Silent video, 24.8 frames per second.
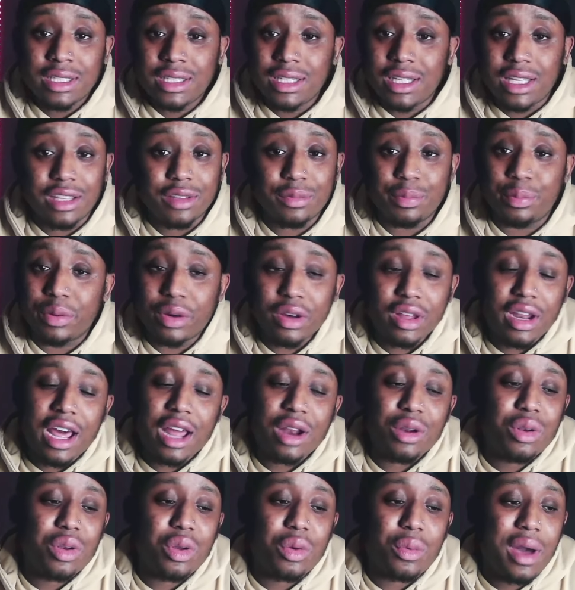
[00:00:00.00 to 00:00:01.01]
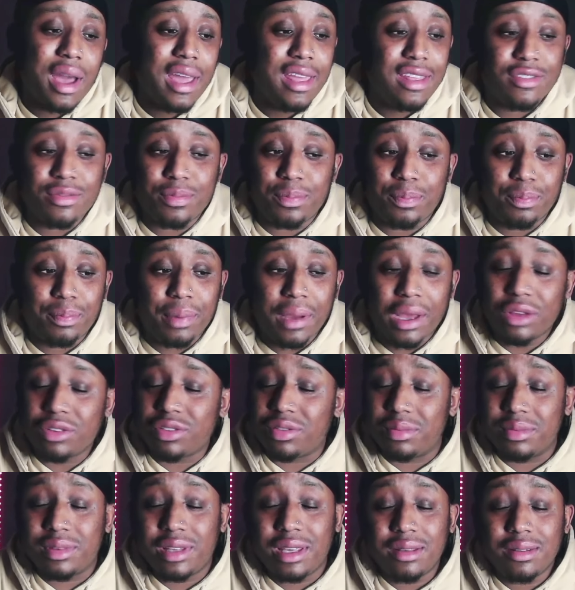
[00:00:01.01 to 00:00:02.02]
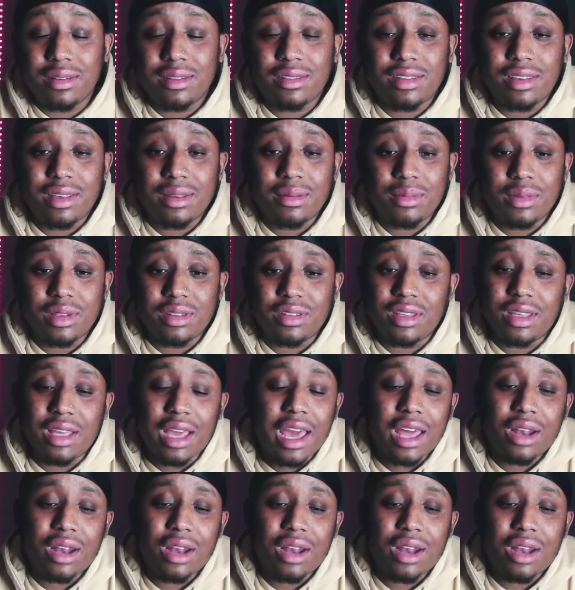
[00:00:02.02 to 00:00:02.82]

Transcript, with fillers: He's bought. I don't know why he's bounced from team to team to team.